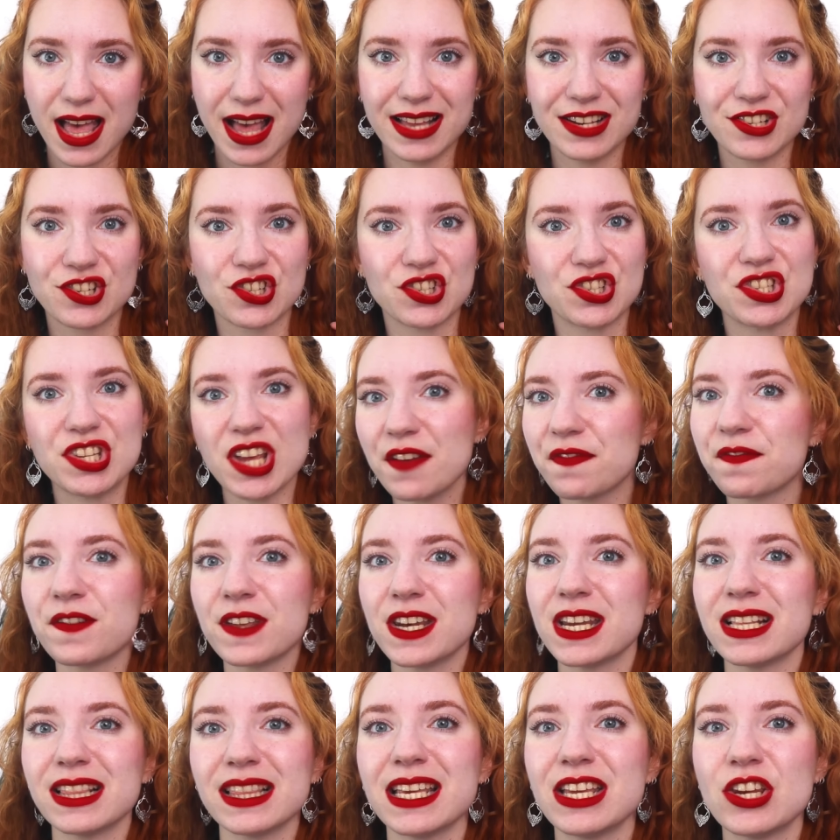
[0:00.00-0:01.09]
and
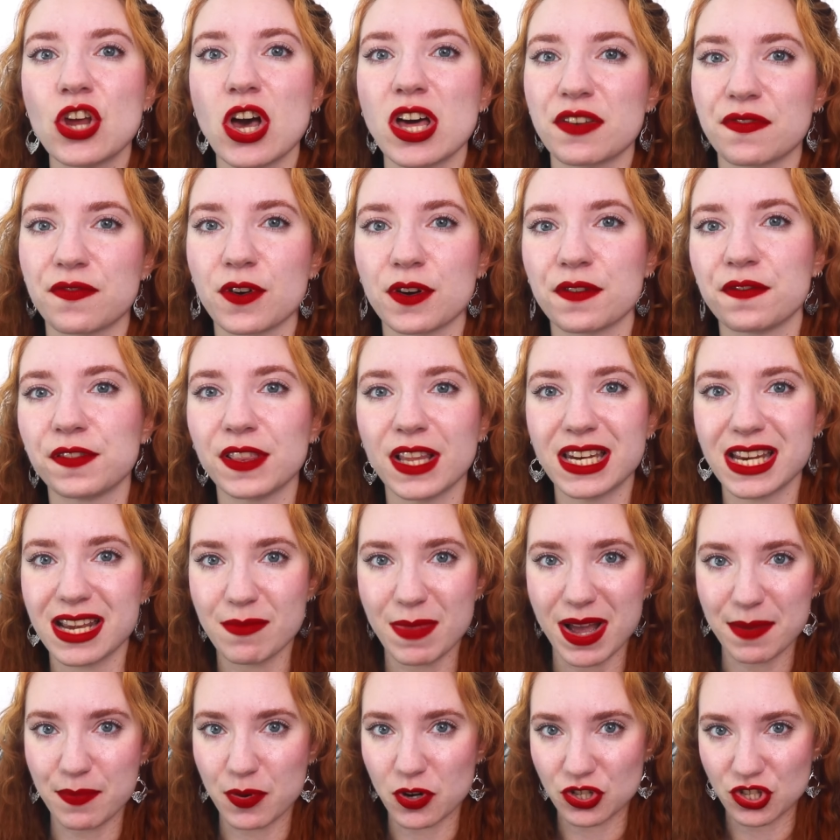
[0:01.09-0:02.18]
definitely not for flooding
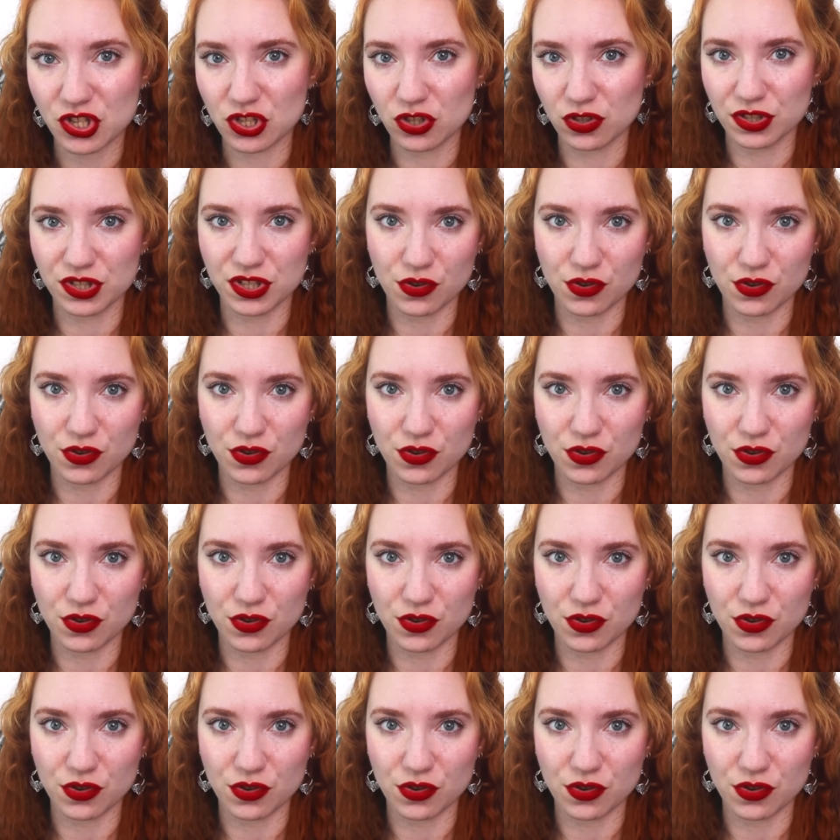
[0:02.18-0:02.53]
my personal